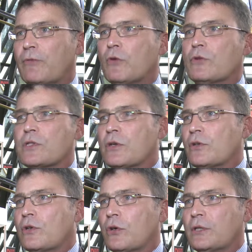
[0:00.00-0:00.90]
focus on
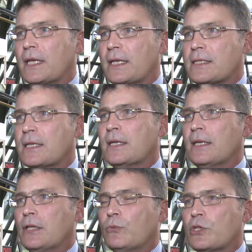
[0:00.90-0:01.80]
the context
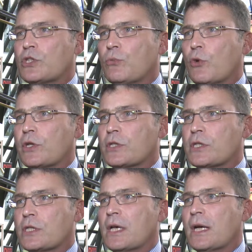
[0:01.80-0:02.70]
in which the
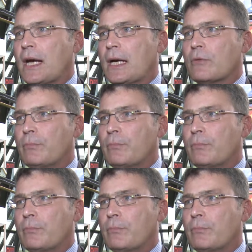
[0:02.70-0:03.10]
workers are